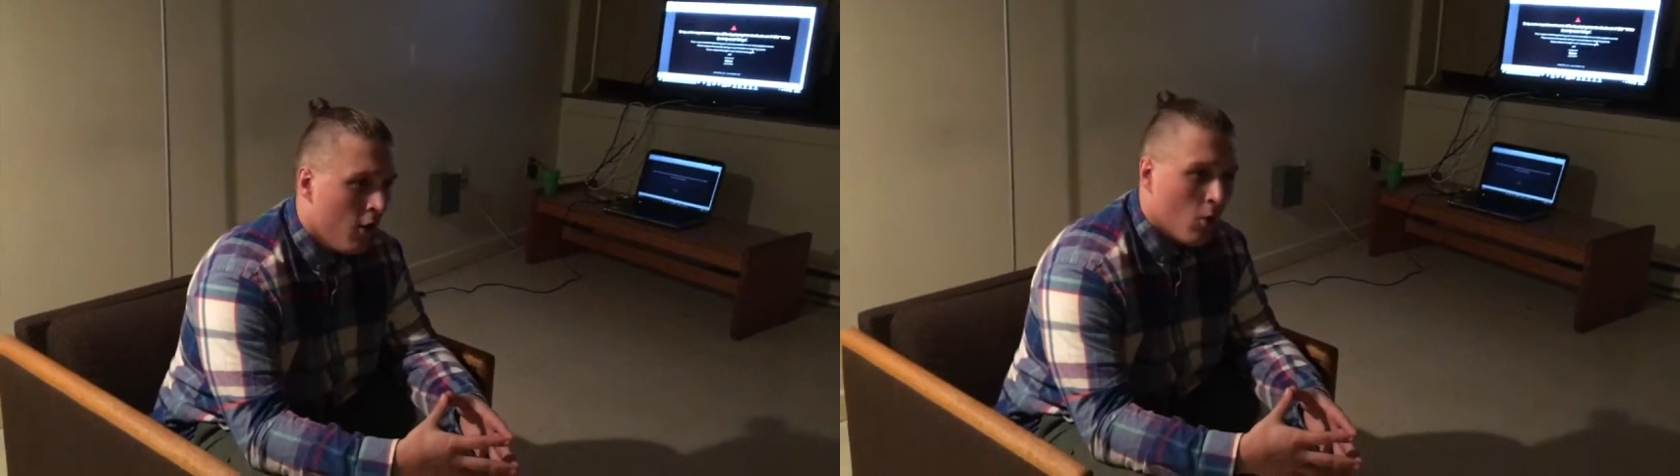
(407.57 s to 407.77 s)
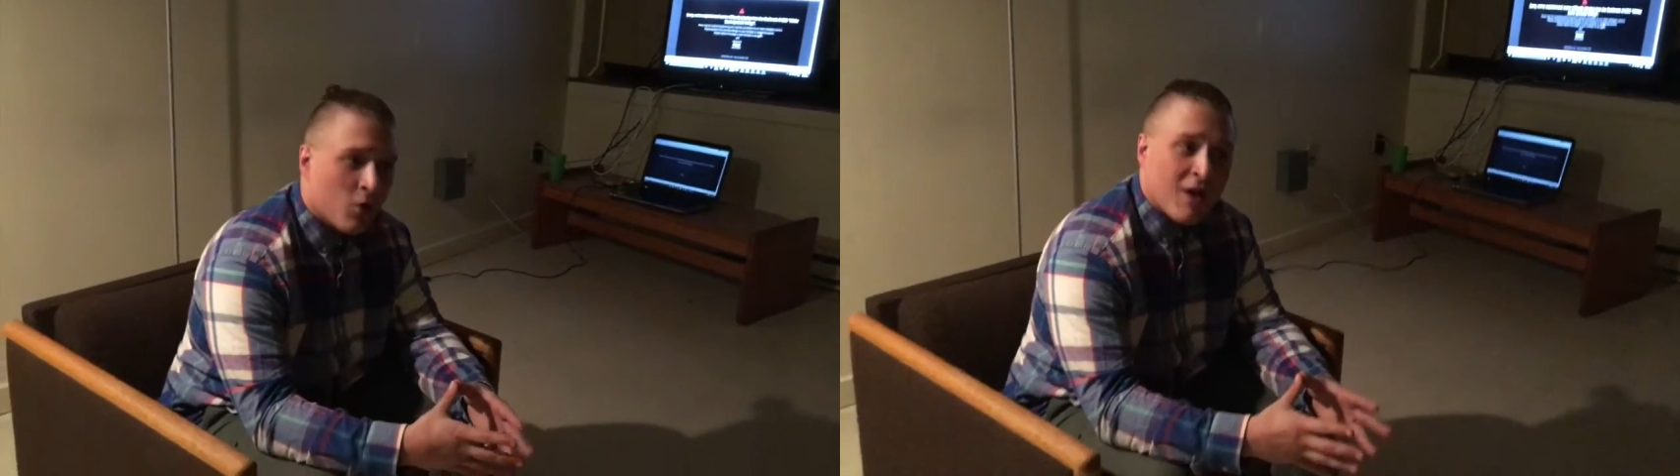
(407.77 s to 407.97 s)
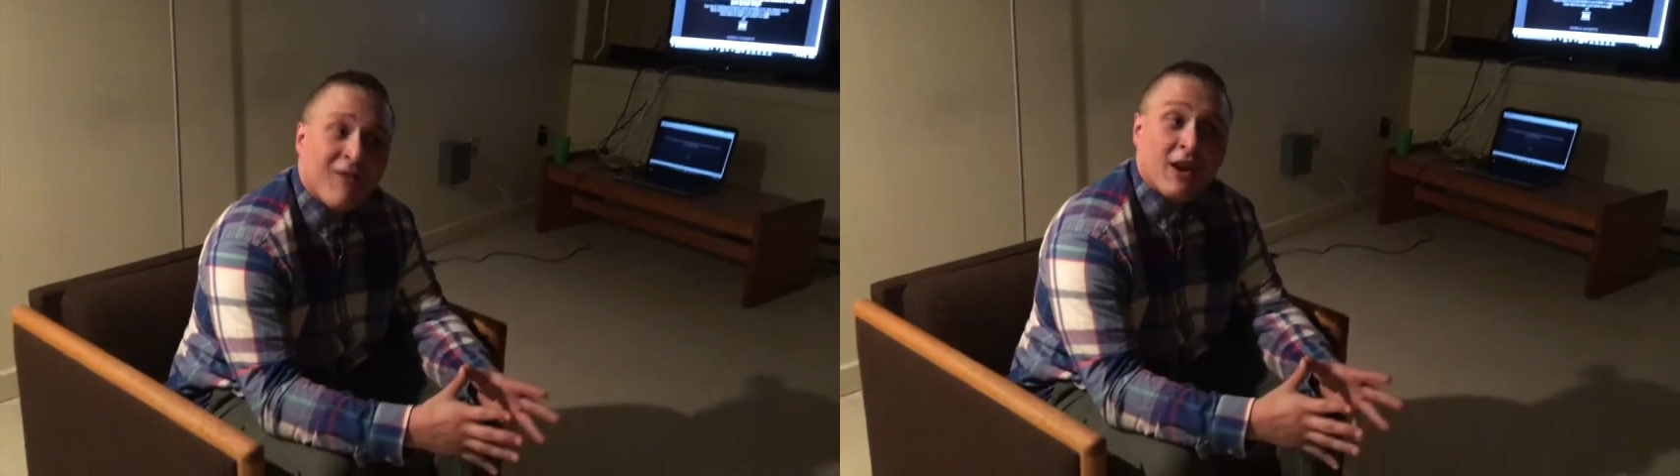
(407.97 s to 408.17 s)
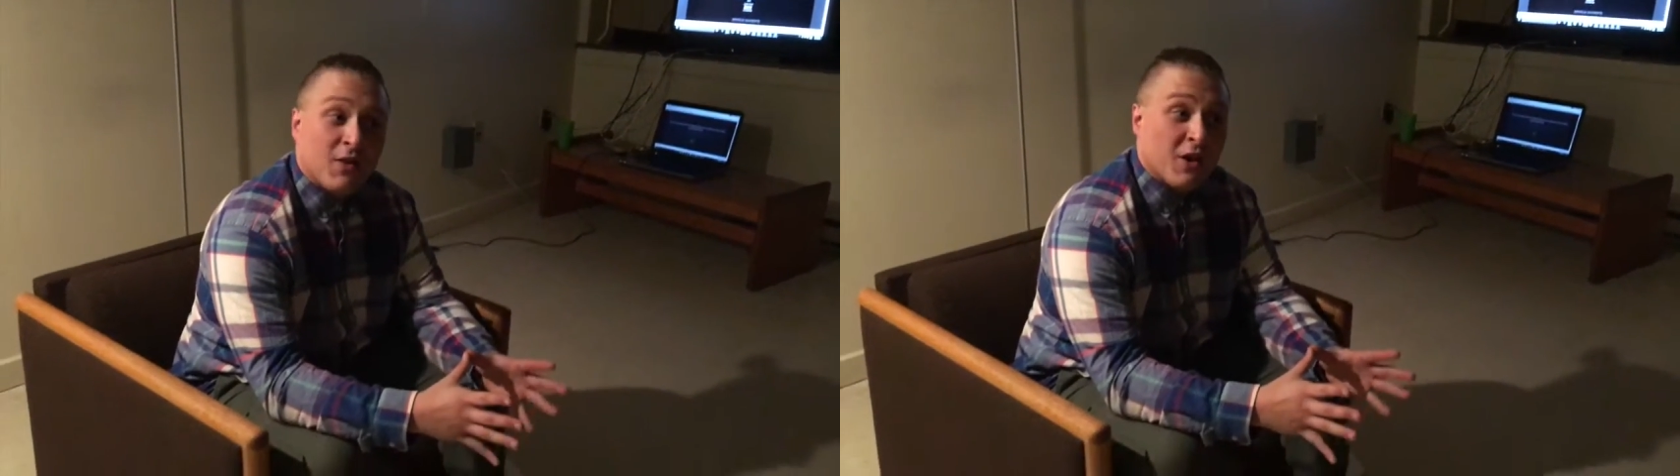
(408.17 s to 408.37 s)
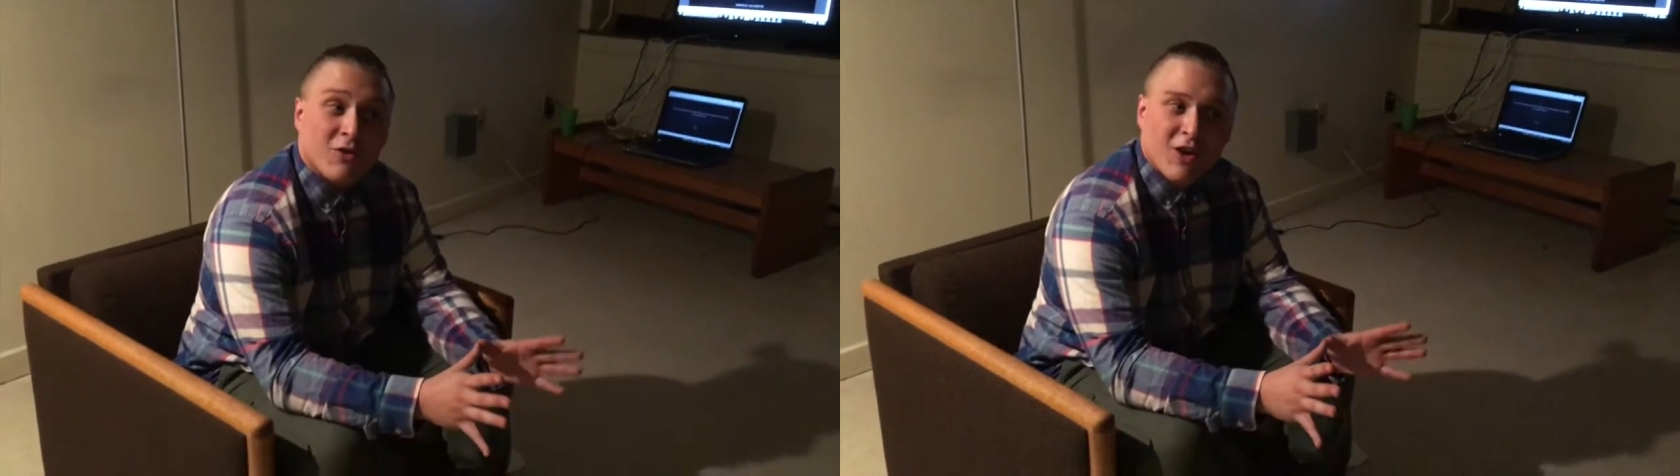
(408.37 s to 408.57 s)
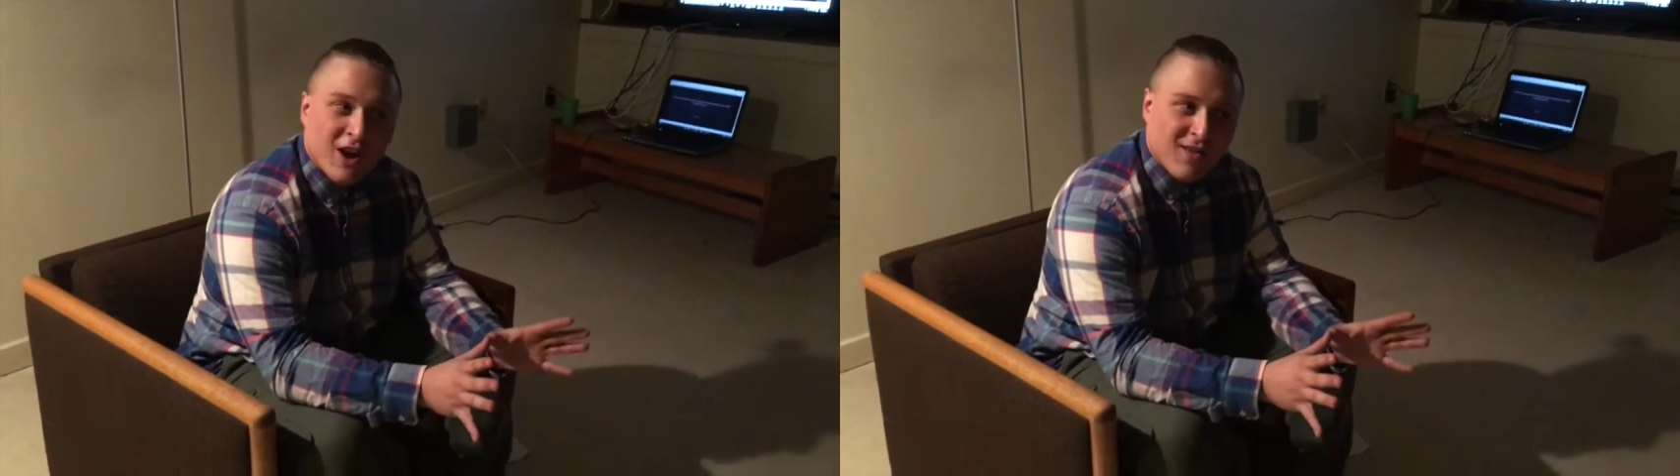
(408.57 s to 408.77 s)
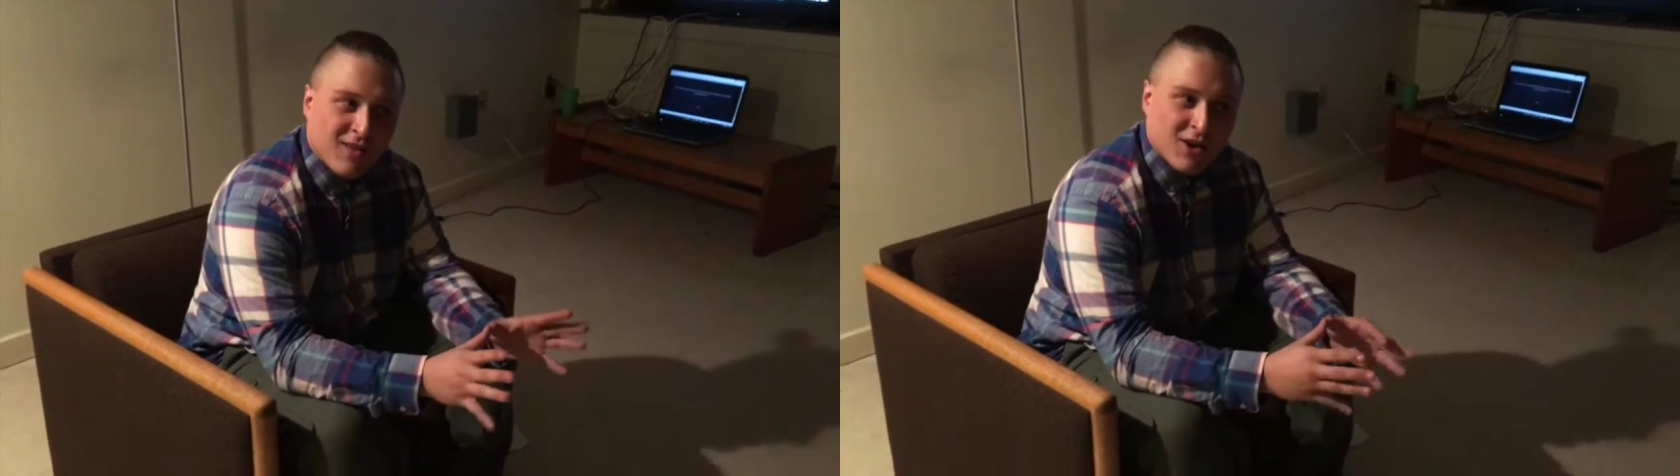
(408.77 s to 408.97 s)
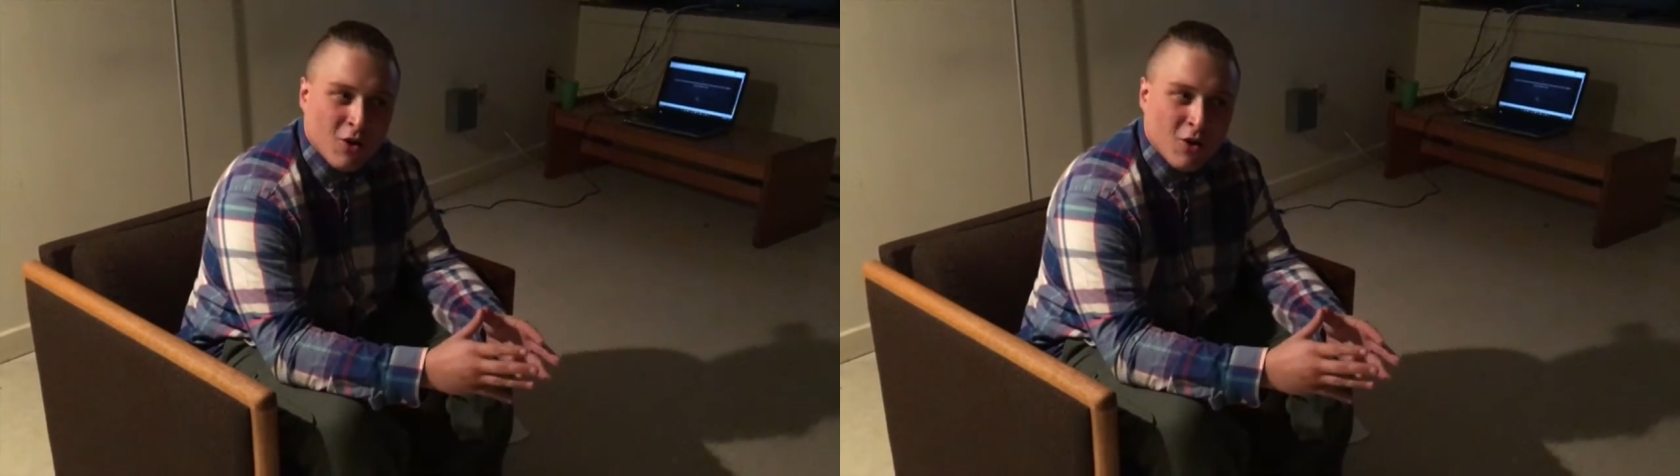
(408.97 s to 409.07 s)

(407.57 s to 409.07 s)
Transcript: Won't have anything crazy,